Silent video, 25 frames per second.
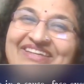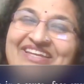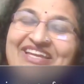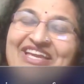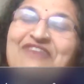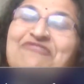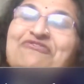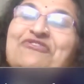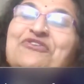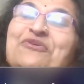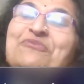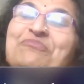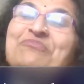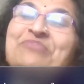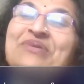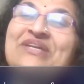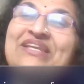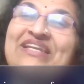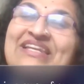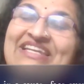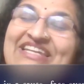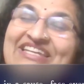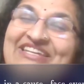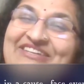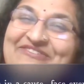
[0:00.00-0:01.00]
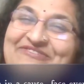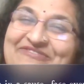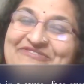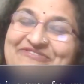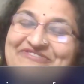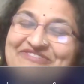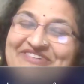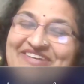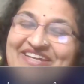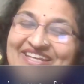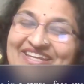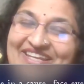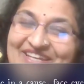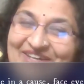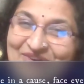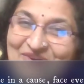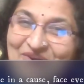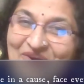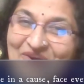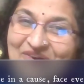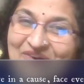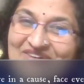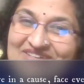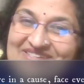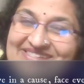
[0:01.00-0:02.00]
If you believe in a
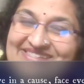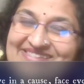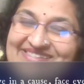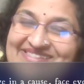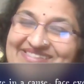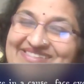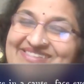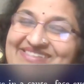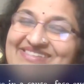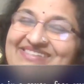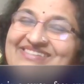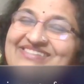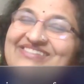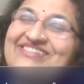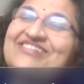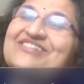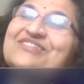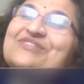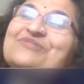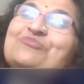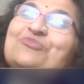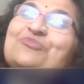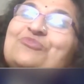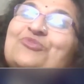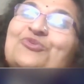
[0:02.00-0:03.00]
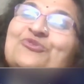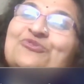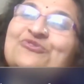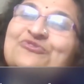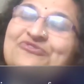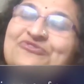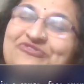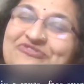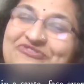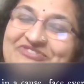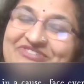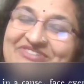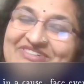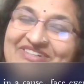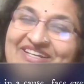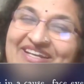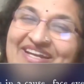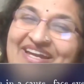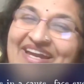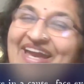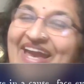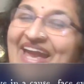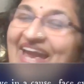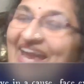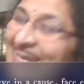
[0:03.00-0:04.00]
cause, just move
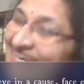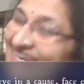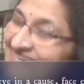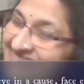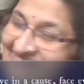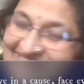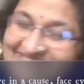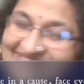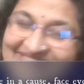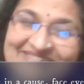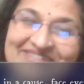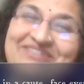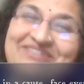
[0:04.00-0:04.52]
and